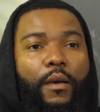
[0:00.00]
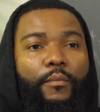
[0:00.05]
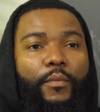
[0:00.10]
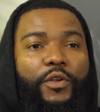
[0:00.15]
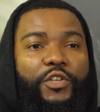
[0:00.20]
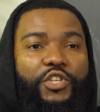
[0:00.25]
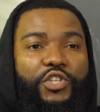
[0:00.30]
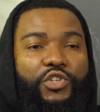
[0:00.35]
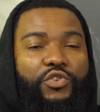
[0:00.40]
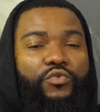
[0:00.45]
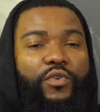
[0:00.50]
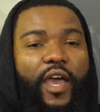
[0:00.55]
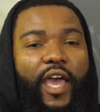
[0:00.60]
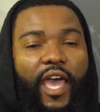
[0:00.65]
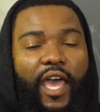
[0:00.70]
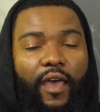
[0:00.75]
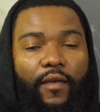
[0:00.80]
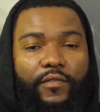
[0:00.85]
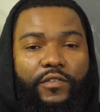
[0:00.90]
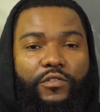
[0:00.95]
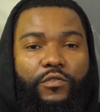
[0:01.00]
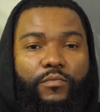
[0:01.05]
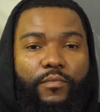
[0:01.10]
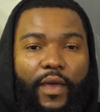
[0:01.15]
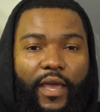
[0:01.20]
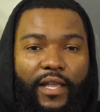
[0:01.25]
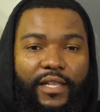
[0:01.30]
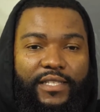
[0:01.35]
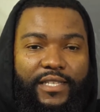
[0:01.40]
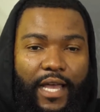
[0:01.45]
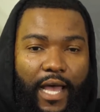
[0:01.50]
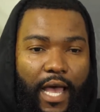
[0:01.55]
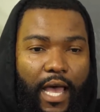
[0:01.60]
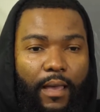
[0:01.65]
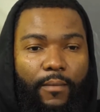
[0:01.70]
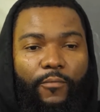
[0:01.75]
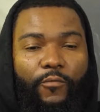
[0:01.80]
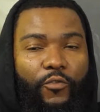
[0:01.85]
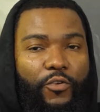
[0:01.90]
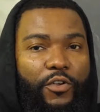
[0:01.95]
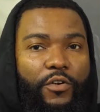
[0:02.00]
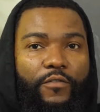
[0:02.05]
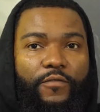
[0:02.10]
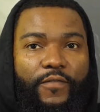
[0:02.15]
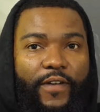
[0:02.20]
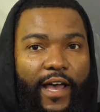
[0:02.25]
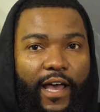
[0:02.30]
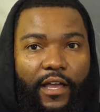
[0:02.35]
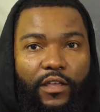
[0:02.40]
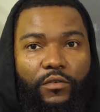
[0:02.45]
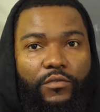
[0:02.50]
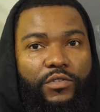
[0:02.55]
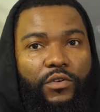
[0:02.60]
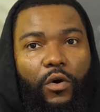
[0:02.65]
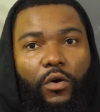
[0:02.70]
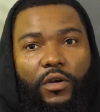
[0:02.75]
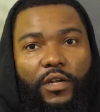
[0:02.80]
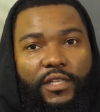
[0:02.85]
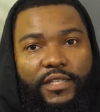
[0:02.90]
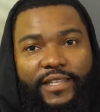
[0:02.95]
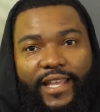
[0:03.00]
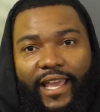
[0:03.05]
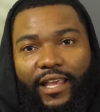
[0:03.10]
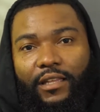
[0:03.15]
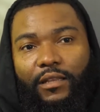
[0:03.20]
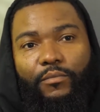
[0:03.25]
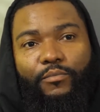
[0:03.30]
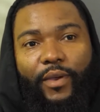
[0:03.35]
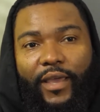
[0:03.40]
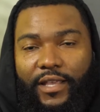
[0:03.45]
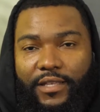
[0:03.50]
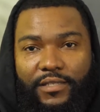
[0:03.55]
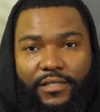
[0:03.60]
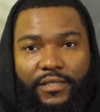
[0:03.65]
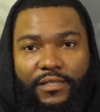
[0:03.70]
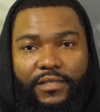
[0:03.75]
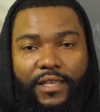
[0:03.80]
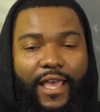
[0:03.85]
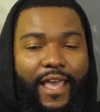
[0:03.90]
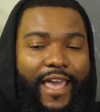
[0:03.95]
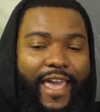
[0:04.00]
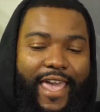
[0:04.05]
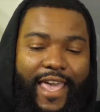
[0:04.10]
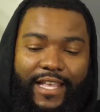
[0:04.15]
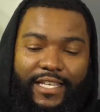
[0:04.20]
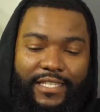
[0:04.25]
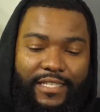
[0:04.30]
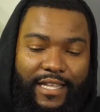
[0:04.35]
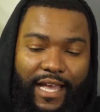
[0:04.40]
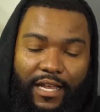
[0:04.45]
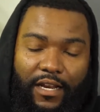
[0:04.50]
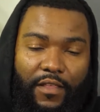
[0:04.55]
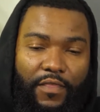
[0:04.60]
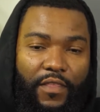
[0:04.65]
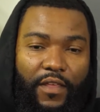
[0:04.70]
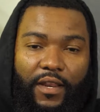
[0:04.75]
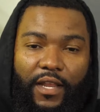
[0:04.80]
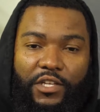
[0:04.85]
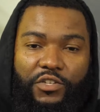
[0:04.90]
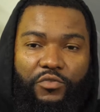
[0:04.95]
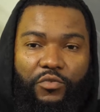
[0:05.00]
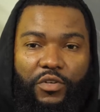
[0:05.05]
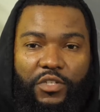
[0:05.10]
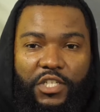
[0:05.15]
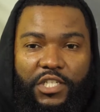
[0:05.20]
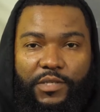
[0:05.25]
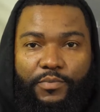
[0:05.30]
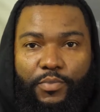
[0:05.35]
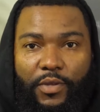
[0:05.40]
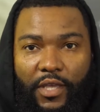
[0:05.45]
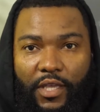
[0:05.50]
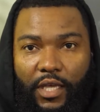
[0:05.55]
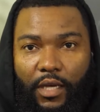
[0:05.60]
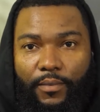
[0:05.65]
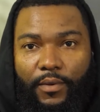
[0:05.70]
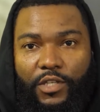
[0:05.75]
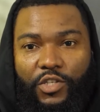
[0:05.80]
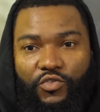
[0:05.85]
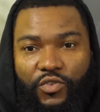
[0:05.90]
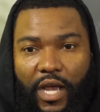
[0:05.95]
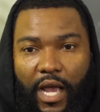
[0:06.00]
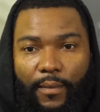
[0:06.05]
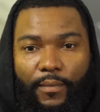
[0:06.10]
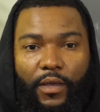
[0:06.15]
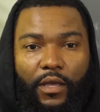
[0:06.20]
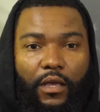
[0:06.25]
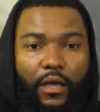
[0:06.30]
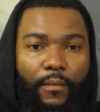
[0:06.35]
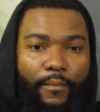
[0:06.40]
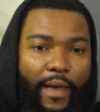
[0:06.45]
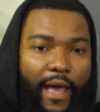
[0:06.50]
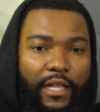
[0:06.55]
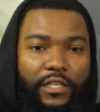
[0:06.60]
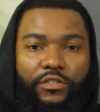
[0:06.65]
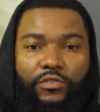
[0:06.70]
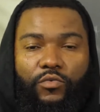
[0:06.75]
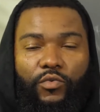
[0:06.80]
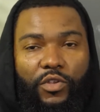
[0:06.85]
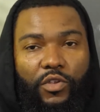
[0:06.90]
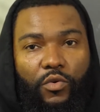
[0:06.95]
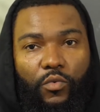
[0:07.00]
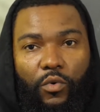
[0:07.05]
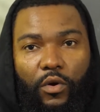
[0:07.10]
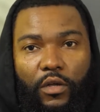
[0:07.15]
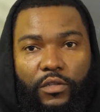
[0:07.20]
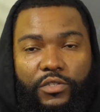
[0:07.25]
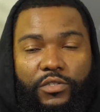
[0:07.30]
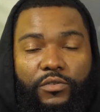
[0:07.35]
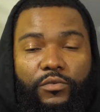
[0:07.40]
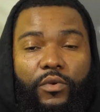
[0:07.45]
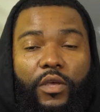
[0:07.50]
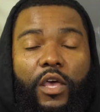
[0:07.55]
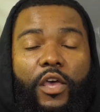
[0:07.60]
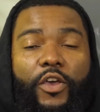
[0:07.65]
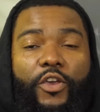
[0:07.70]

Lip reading: but you have to make time for your values on a daily basis. It's not a thing that you can just pick up and drop and come back to when you want to.